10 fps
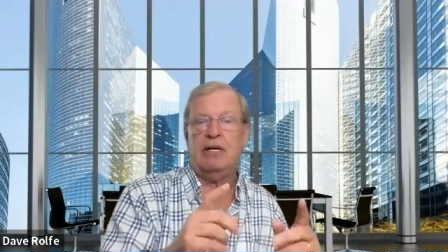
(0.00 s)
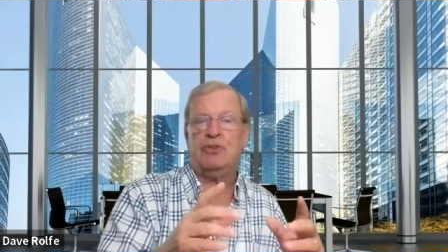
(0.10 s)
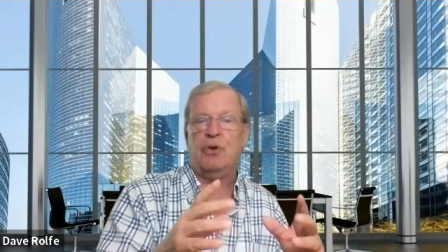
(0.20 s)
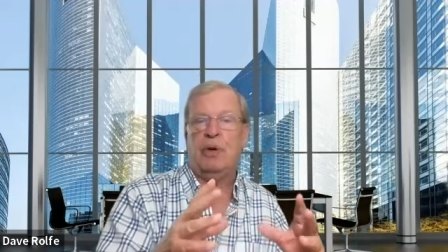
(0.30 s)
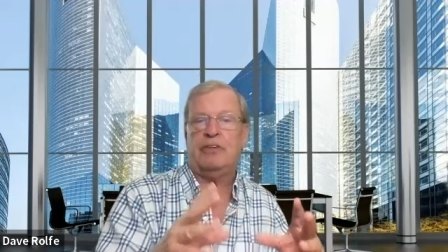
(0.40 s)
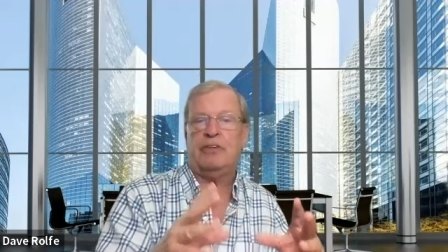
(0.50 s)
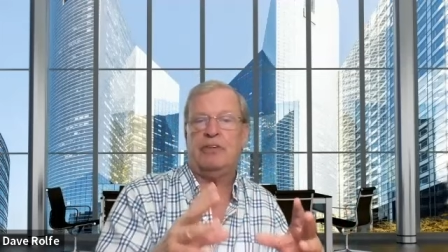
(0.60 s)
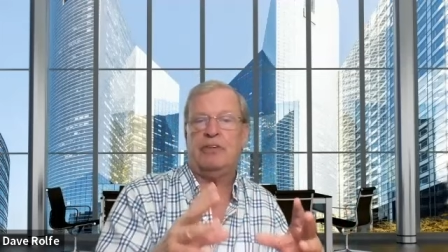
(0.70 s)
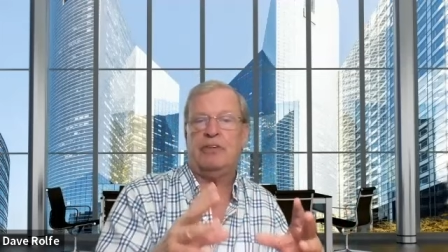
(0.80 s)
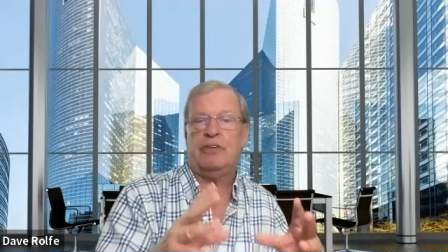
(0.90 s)
So, it's
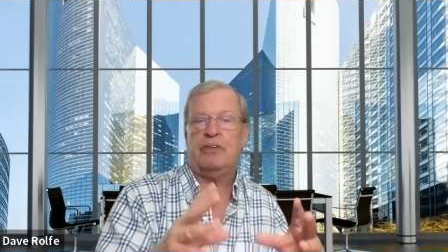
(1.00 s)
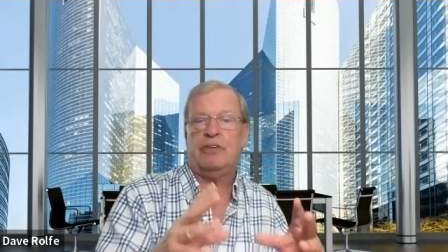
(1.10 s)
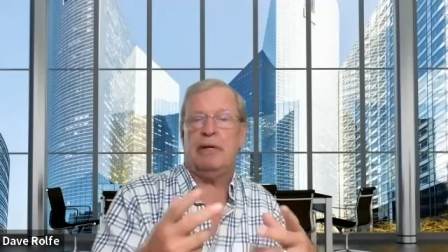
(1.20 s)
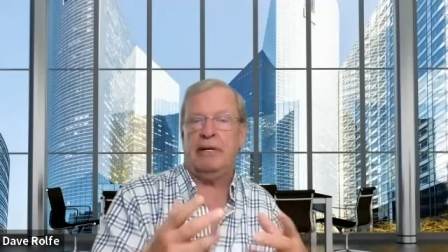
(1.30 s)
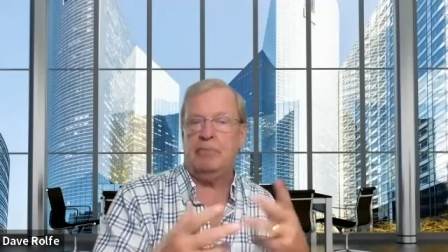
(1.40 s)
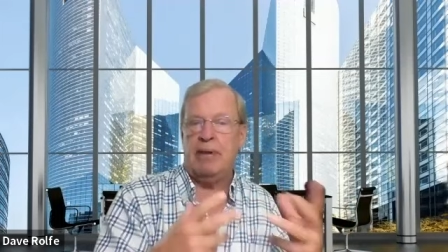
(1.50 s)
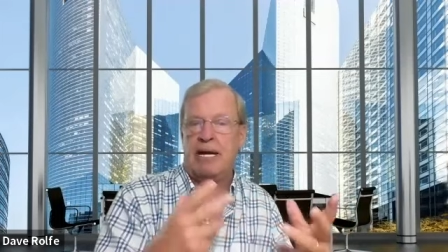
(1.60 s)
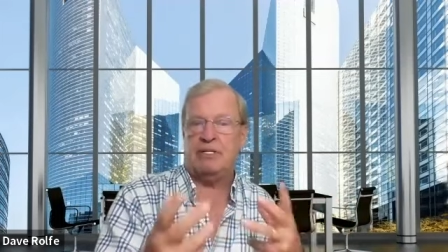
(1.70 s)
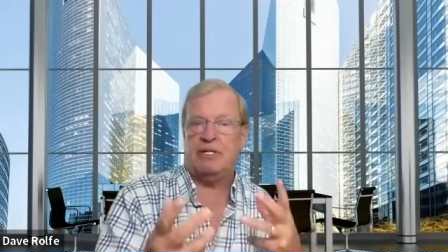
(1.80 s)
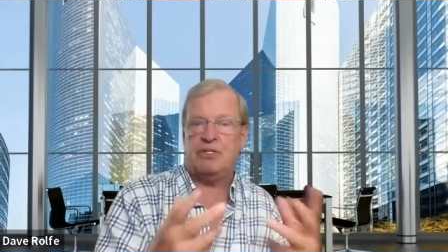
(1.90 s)
agreement that
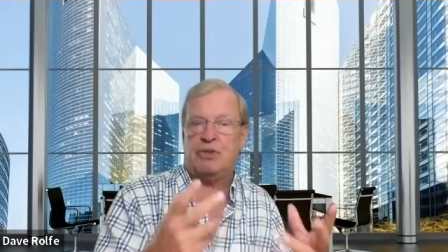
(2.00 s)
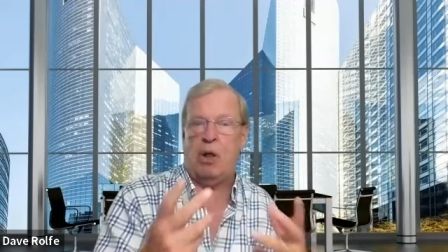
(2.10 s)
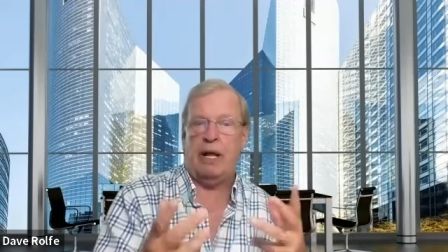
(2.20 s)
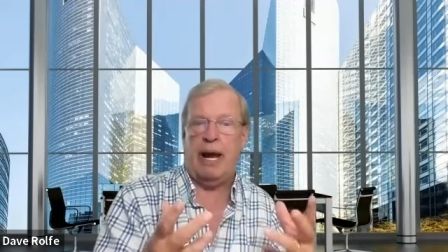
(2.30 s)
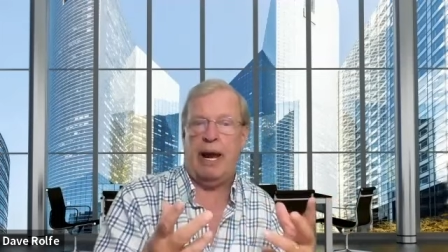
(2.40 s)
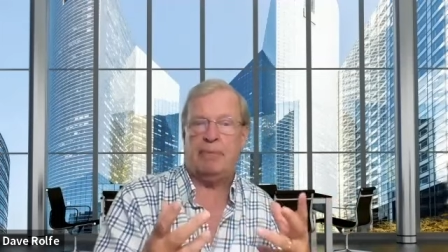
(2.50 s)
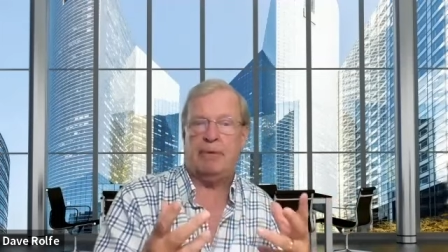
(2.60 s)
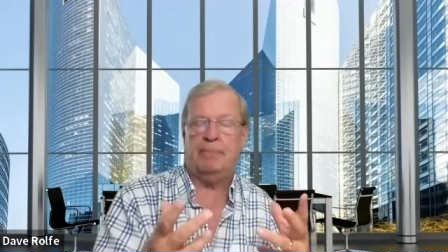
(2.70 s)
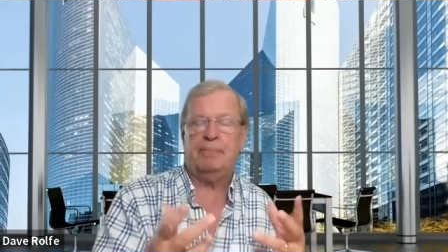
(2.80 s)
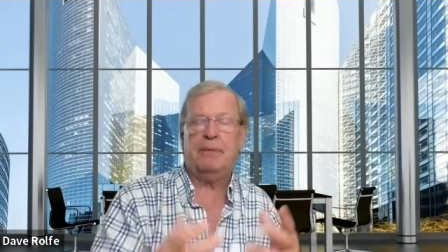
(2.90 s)
makes this all
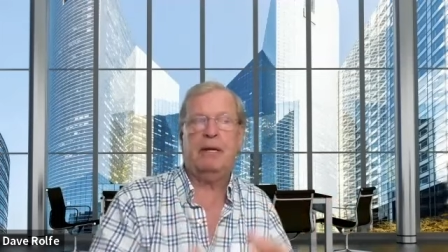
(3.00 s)
happen.